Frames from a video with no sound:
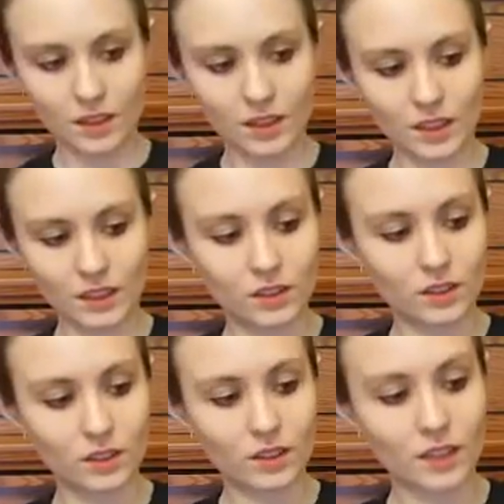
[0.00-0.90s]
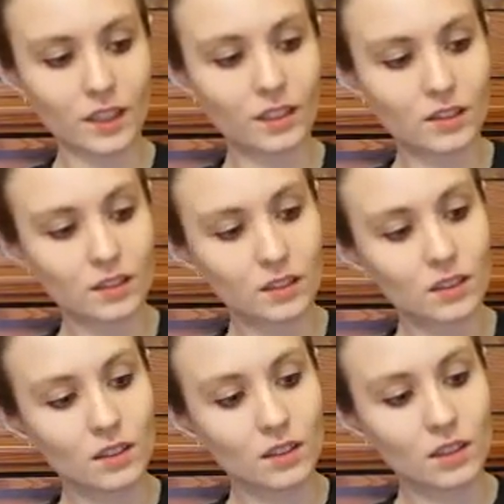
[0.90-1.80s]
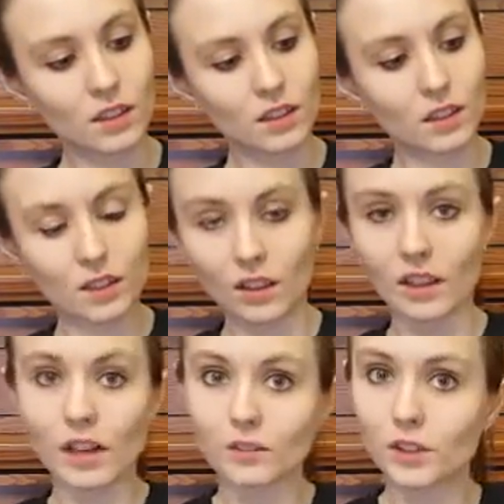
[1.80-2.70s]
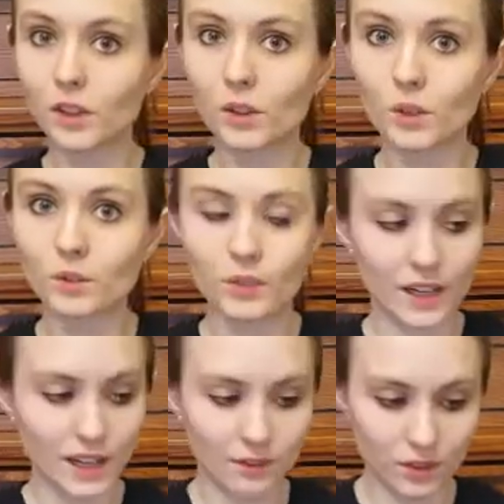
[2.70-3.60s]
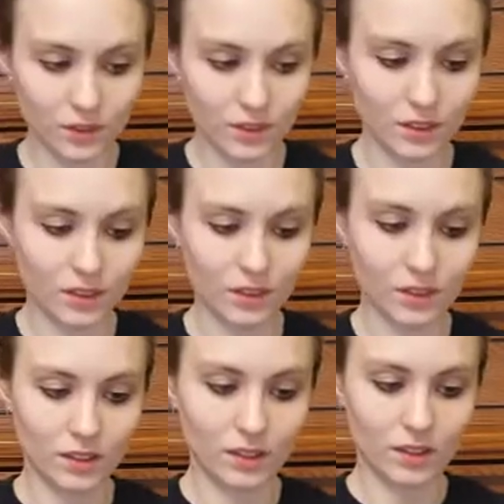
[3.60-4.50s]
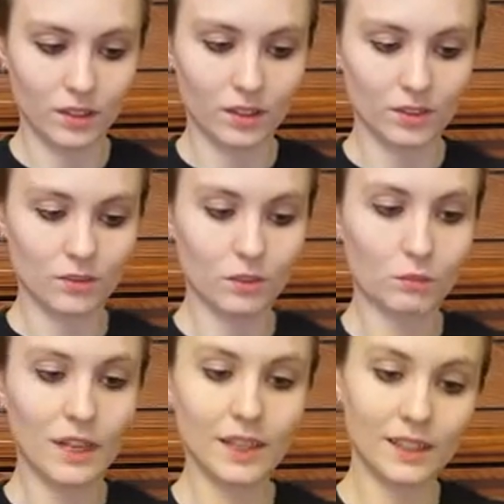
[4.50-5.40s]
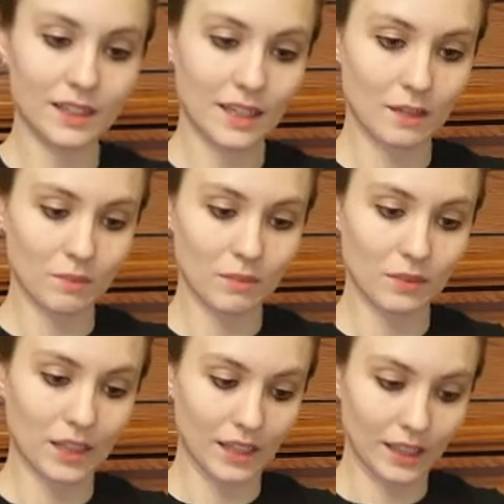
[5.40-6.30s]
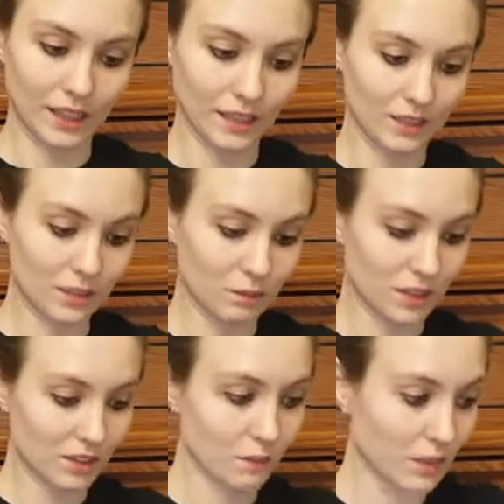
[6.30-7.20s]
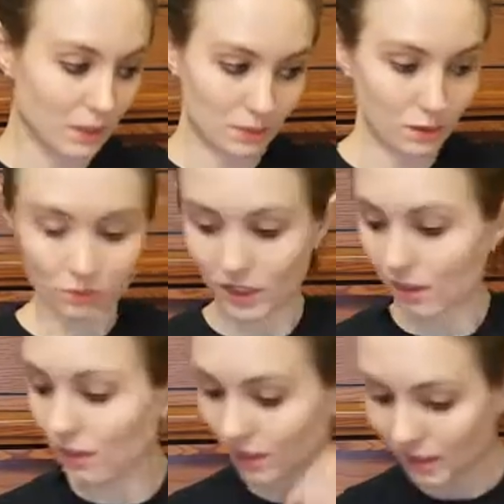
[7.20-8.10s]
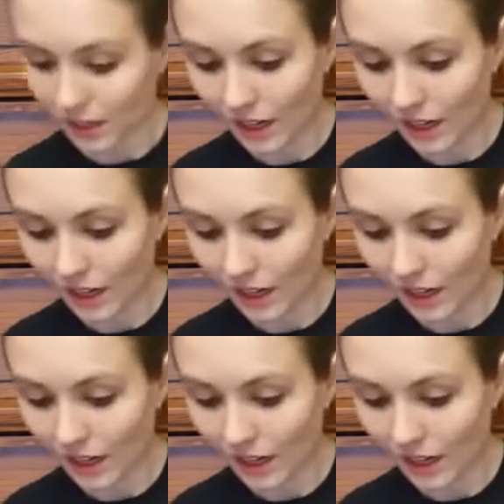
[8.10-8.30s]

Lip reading: And your kids are gonna love you forever for making them a Dementor Baby Mobile.